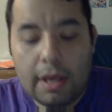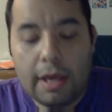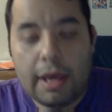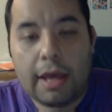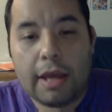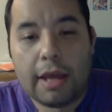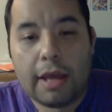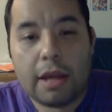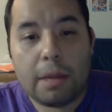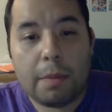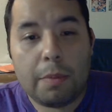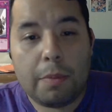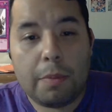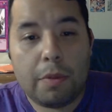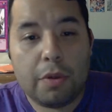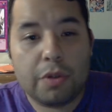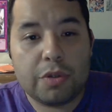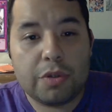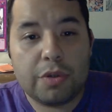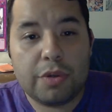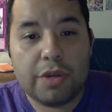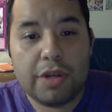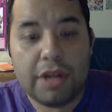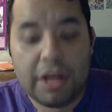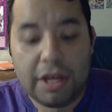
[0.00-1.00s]
and
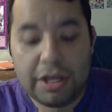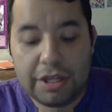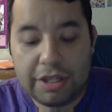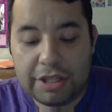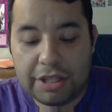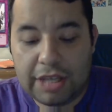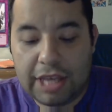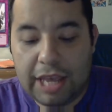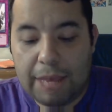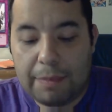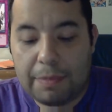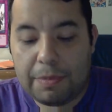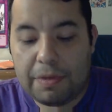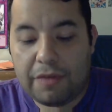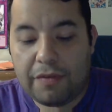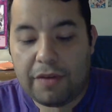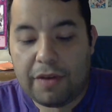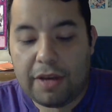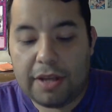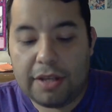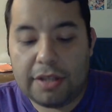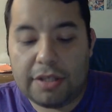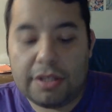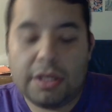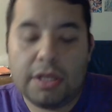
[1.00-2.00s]
Compulsory Escape
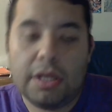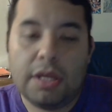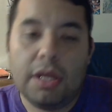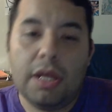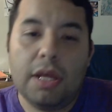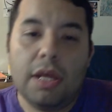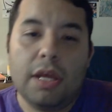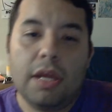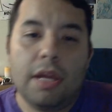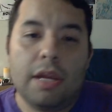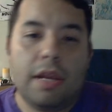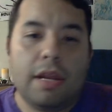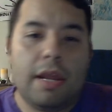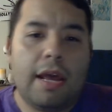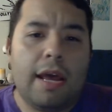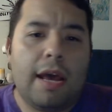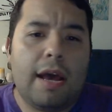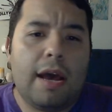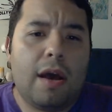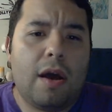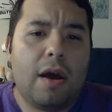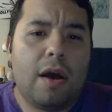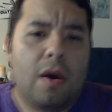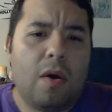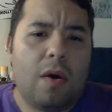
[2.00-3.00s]
Device.
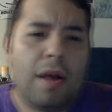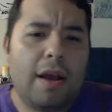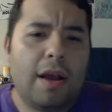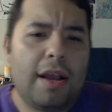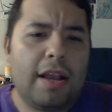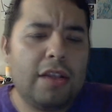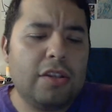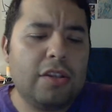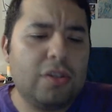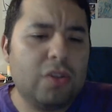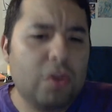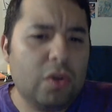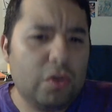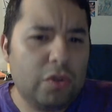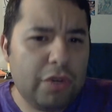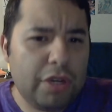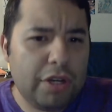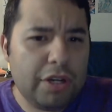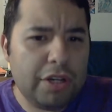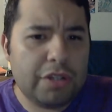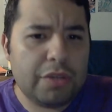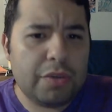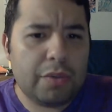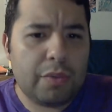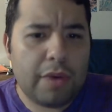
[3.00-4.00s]
Now, I guess Soul Drain
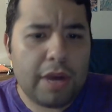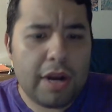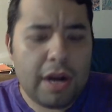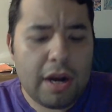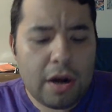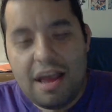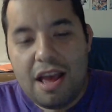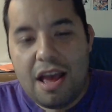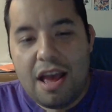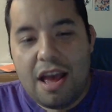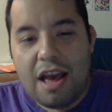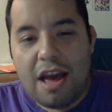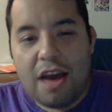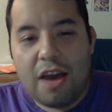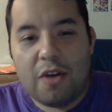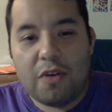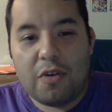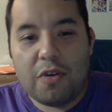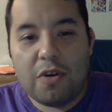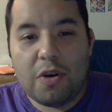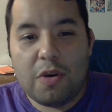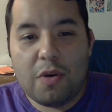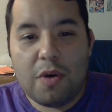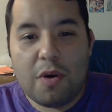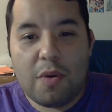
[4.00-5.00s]
is a rare. I don't
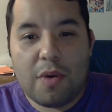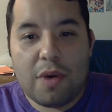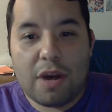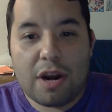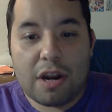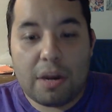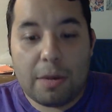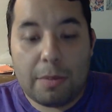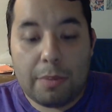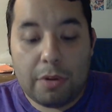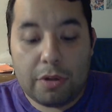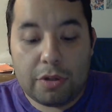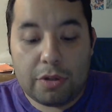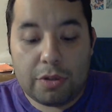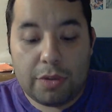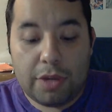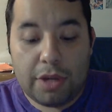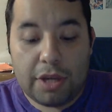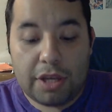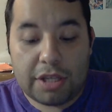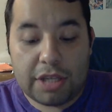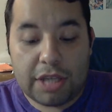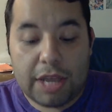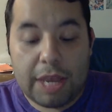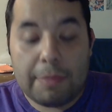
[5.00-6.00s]
know what rare Compulsory
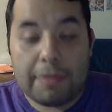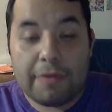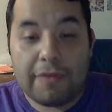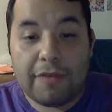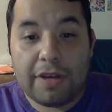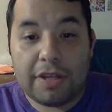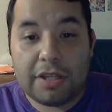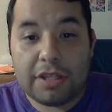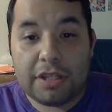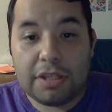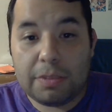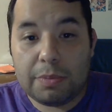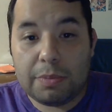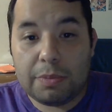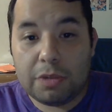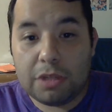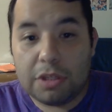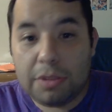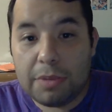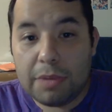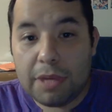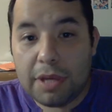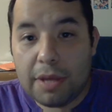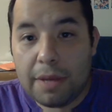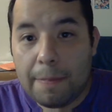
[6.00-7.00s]
Escape Device is supposed to
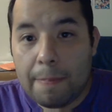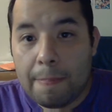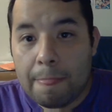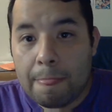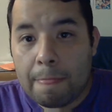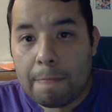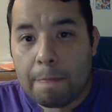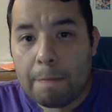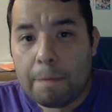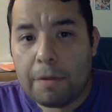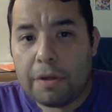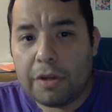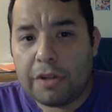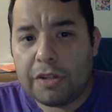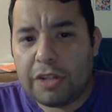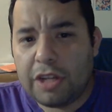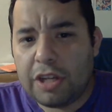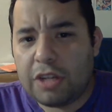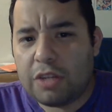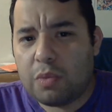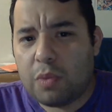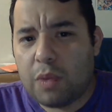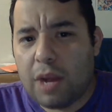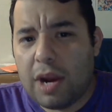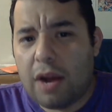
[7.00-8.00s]
be, but it
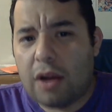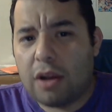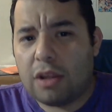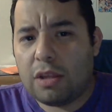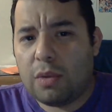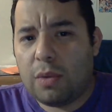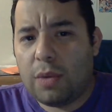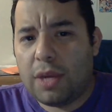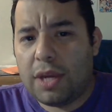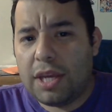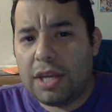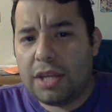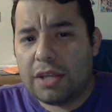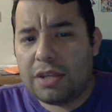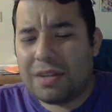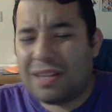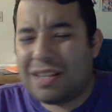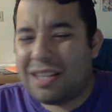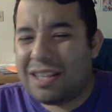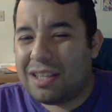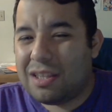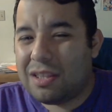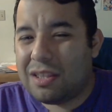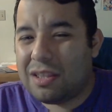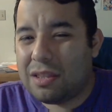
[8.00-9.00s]
says rare on the wiki, so I
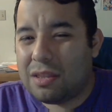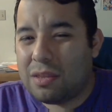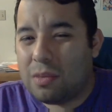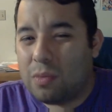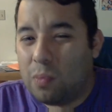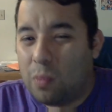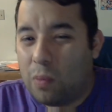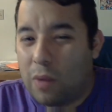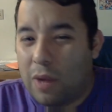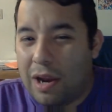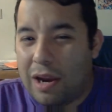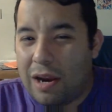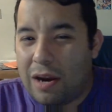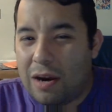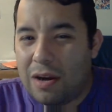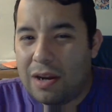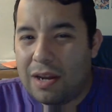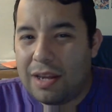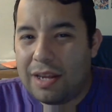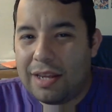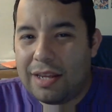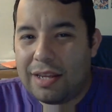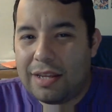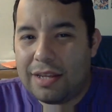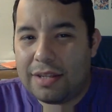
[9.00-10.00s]
think rare
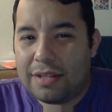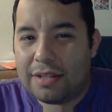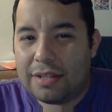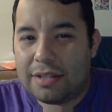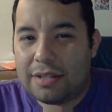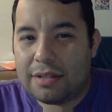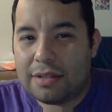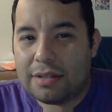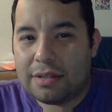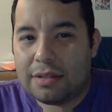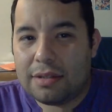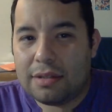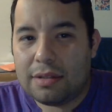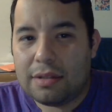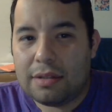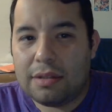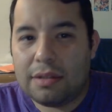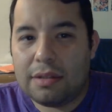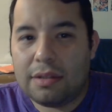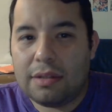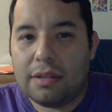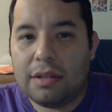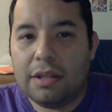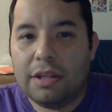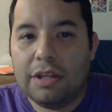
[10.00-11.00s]
is
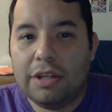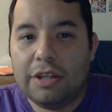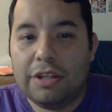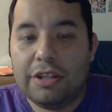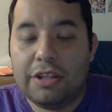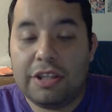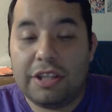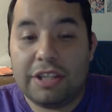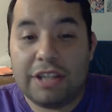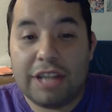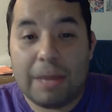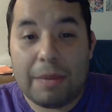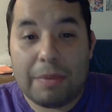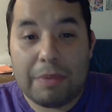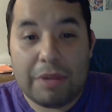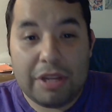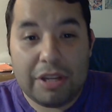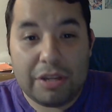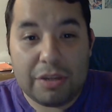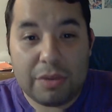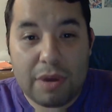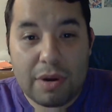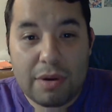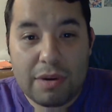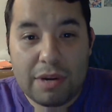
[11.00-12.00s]
the
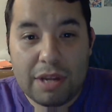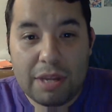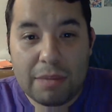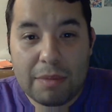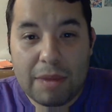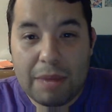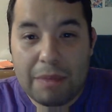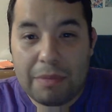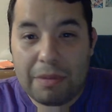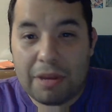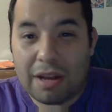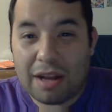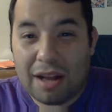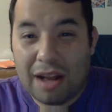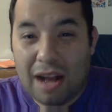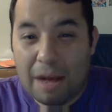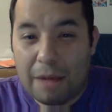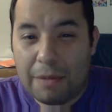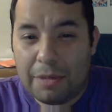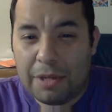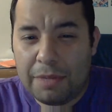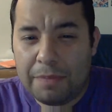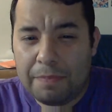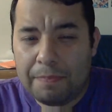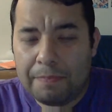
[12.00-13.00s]
Japanese rarity. It might be a
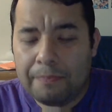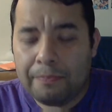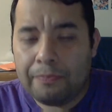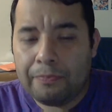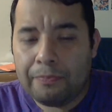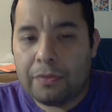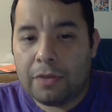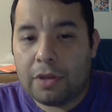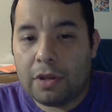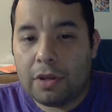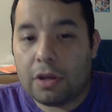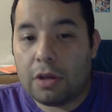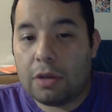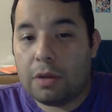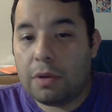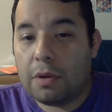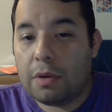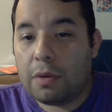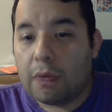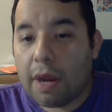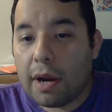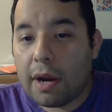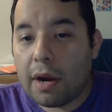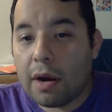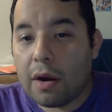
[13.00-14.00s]
common. It could be a
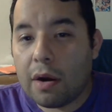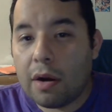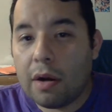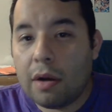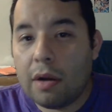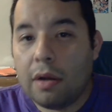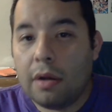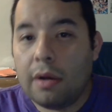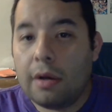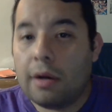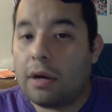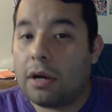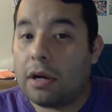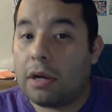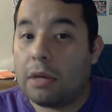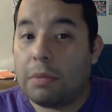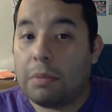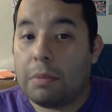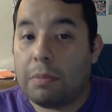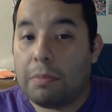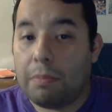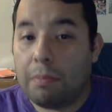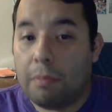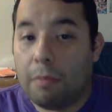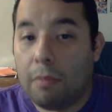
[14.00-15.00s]
rare, or it could be